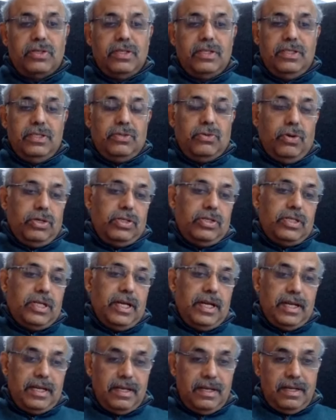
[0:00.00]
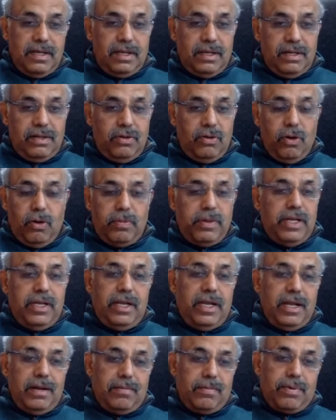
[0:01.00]
It's going to take, nobody
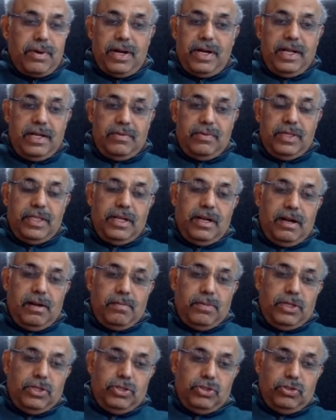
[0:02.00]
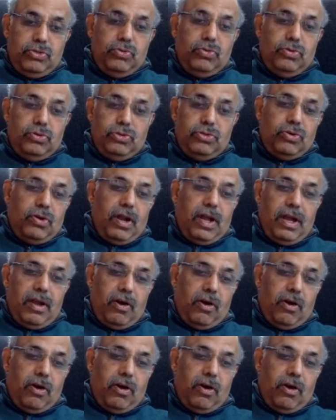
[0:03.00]
can predict whether it'll be June, July,